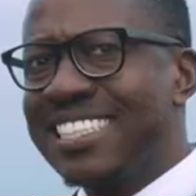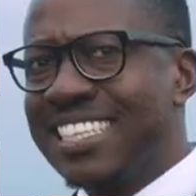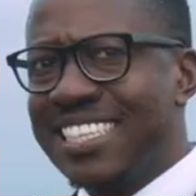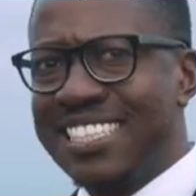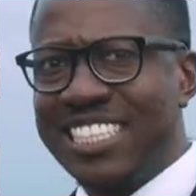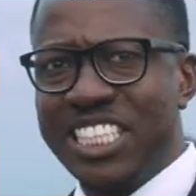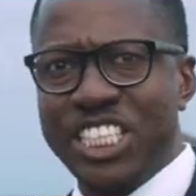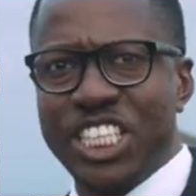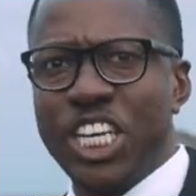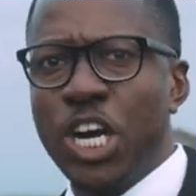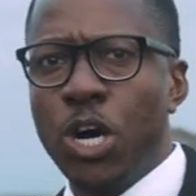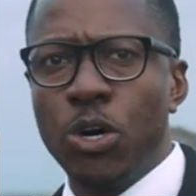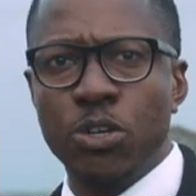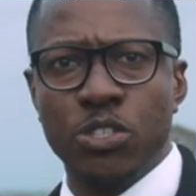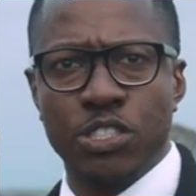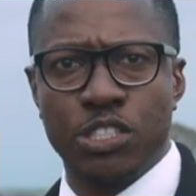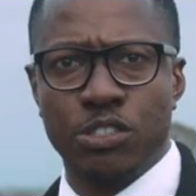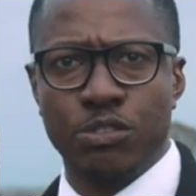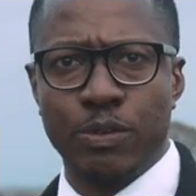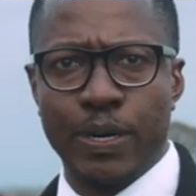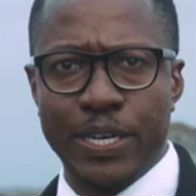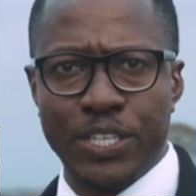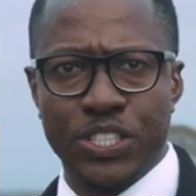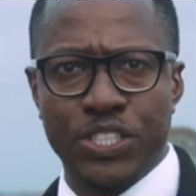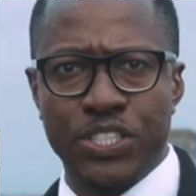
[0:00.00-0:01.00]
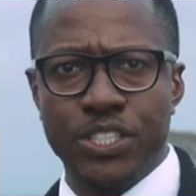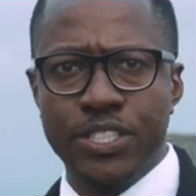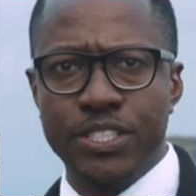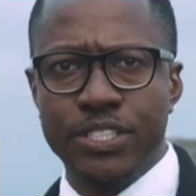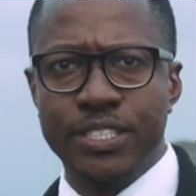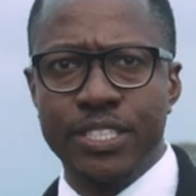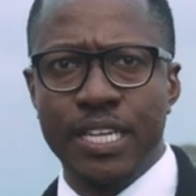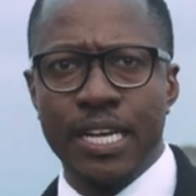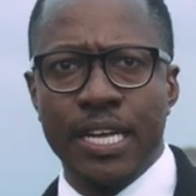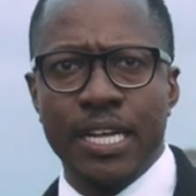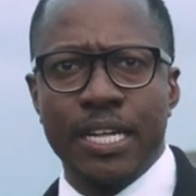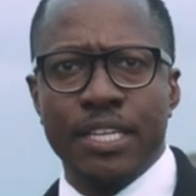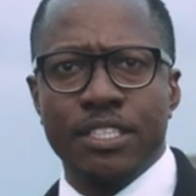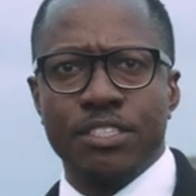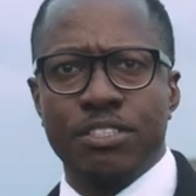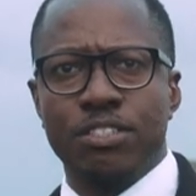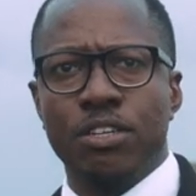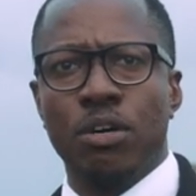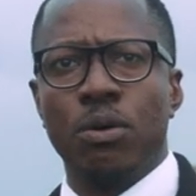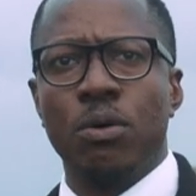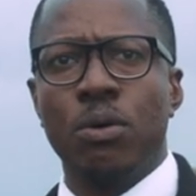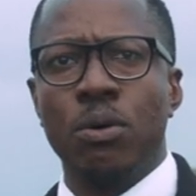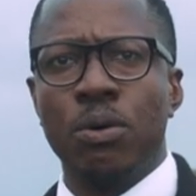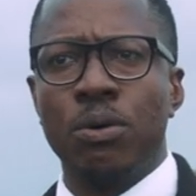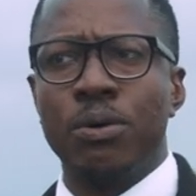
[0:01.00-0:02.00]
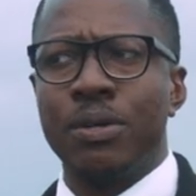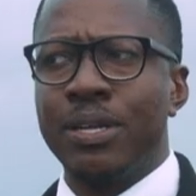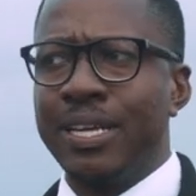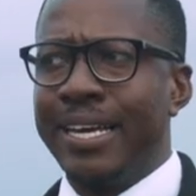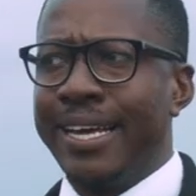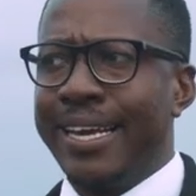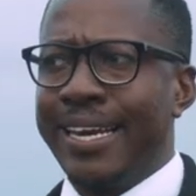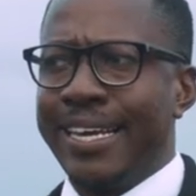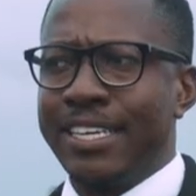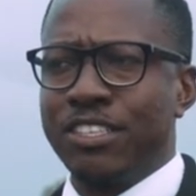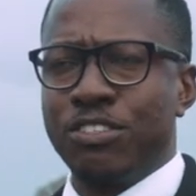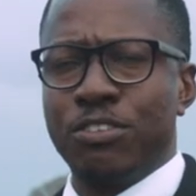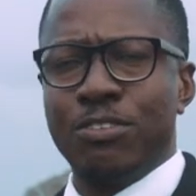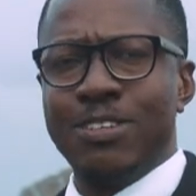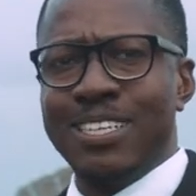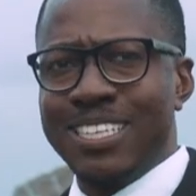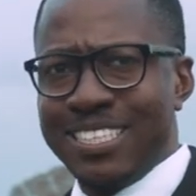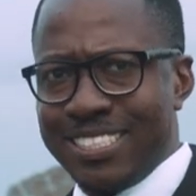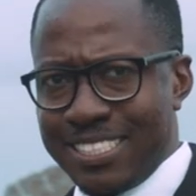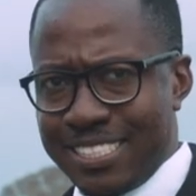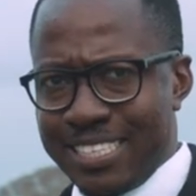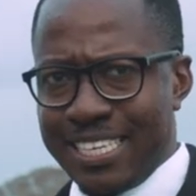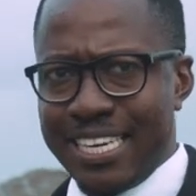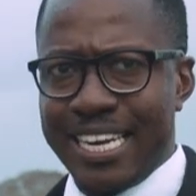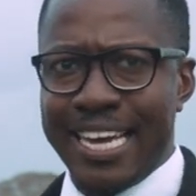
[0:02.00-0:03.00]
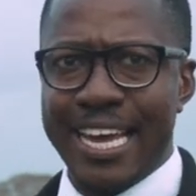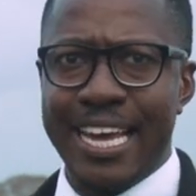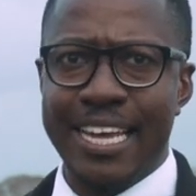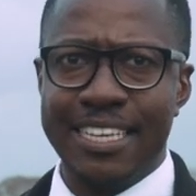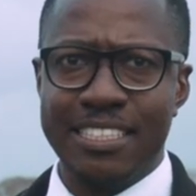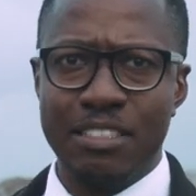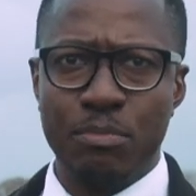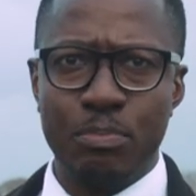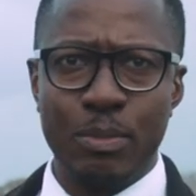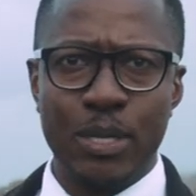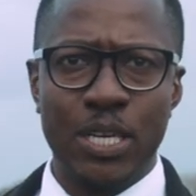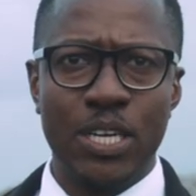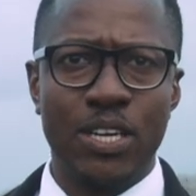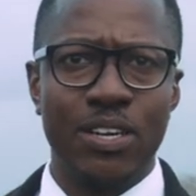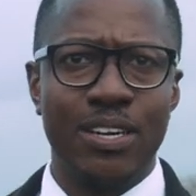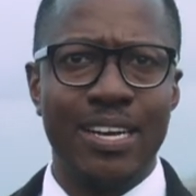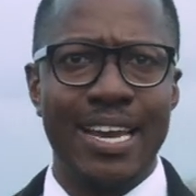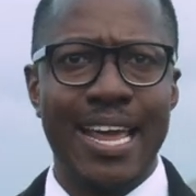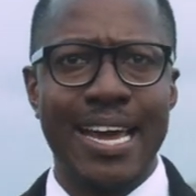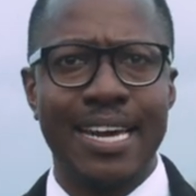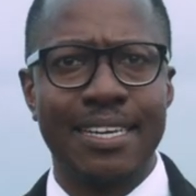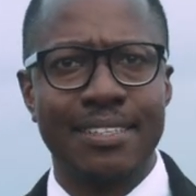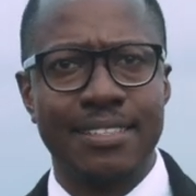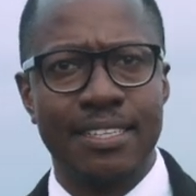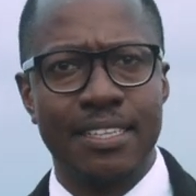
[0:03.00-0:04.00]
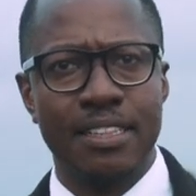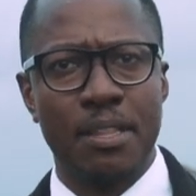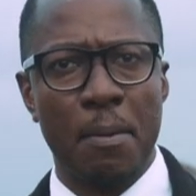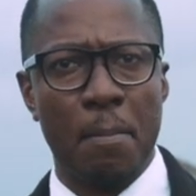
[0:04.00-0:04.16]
are shell structures, so electricity hasn't been connected,